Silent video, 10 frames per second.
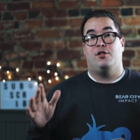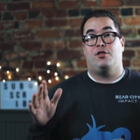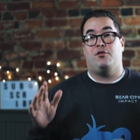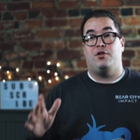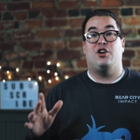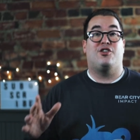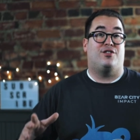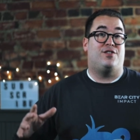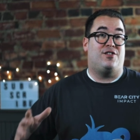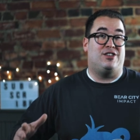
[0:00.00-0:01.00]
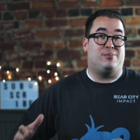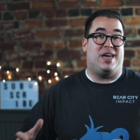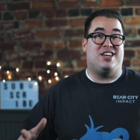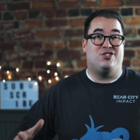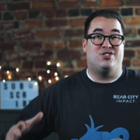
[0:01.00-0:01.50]
350
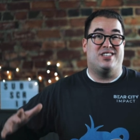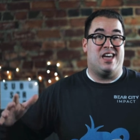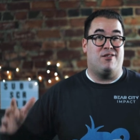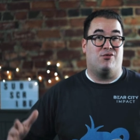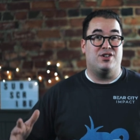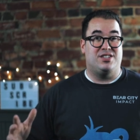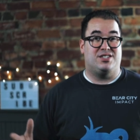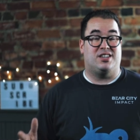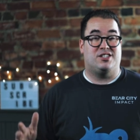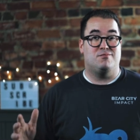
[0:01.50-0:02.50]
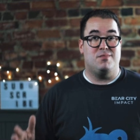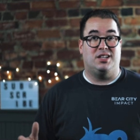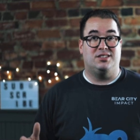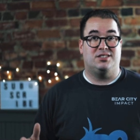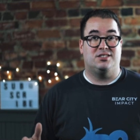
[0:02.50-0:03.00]
pages every 6
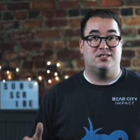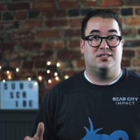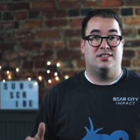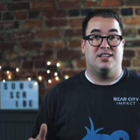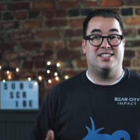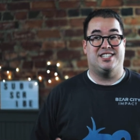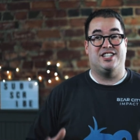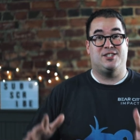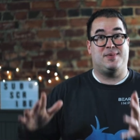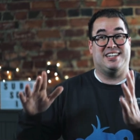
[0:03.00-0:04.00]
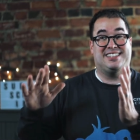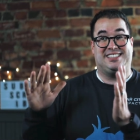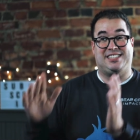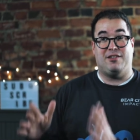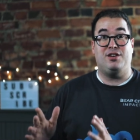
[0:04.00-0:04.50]
months, instead of spending
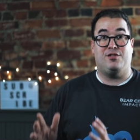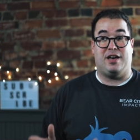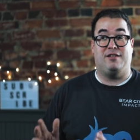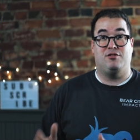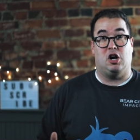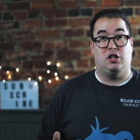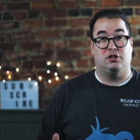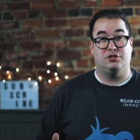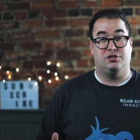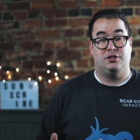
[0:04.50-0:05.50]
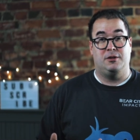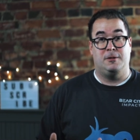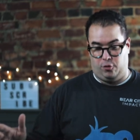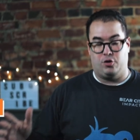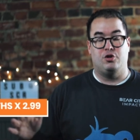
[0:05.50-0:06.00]
$75
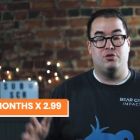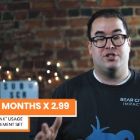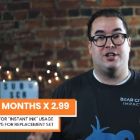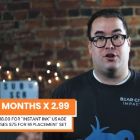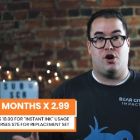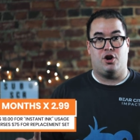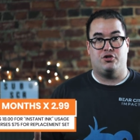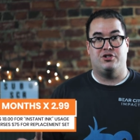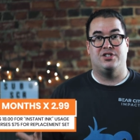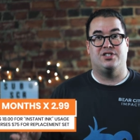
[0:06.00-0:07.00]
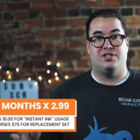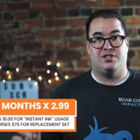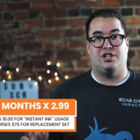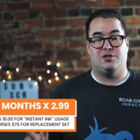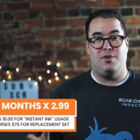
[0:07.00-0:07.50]
for a new set of cartridges in
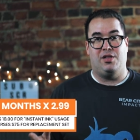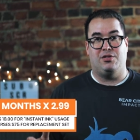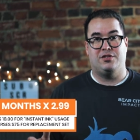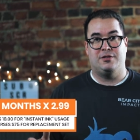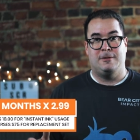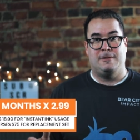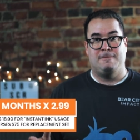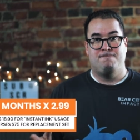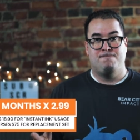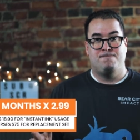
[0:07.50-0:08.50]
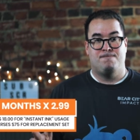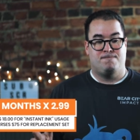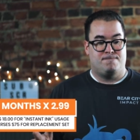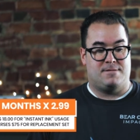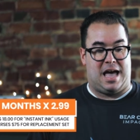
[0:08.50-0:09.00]
6 months,
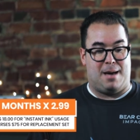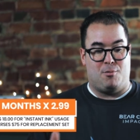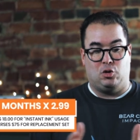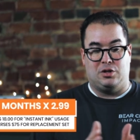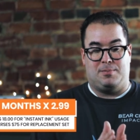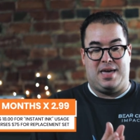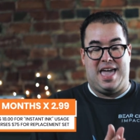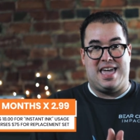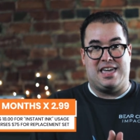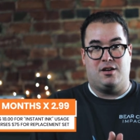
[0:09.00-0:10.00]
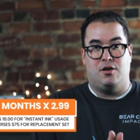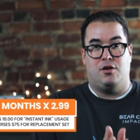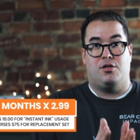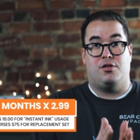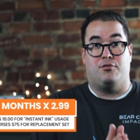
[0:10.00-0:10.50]
I'm only paying
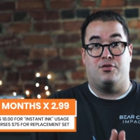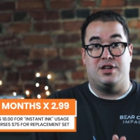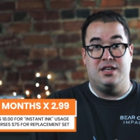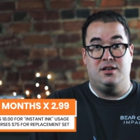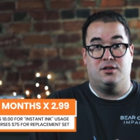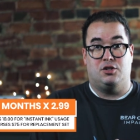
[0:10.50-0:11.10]
$3